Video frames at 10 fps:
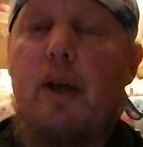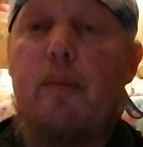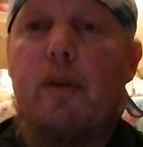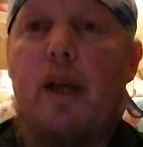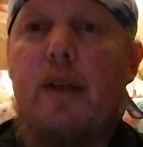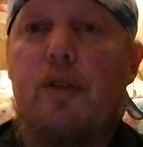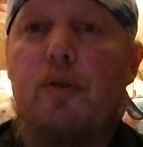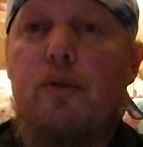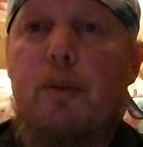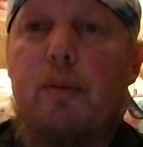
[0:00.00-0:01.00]
been asked to
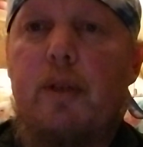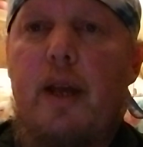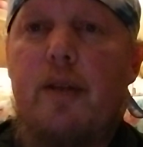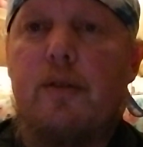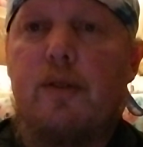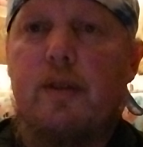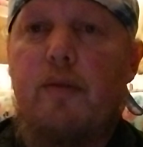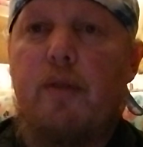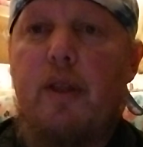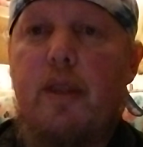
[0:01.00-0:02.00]
do separate tasks and
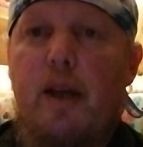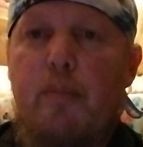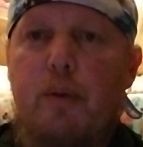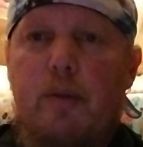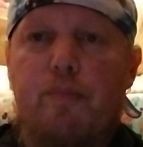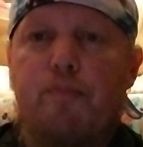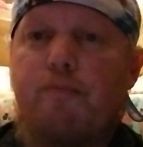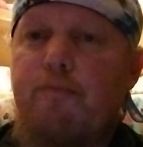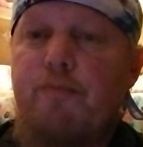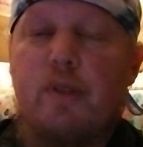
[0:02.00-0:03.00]
stuff like that, but
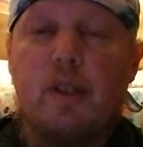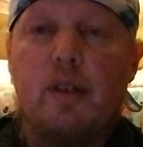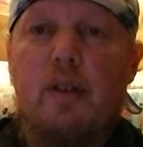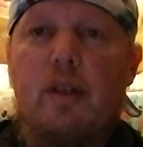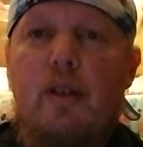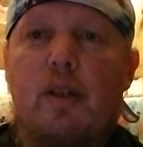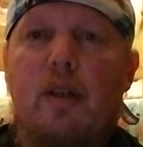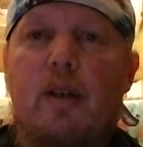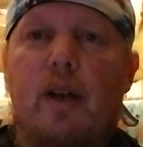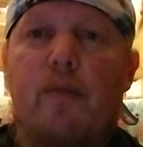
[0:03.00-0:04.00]

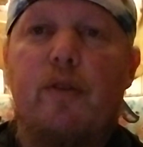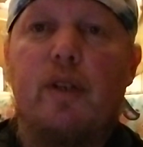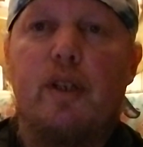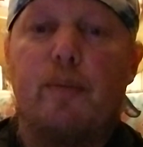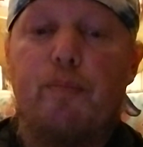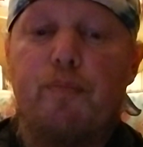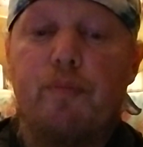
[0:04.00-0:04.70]
I forget them.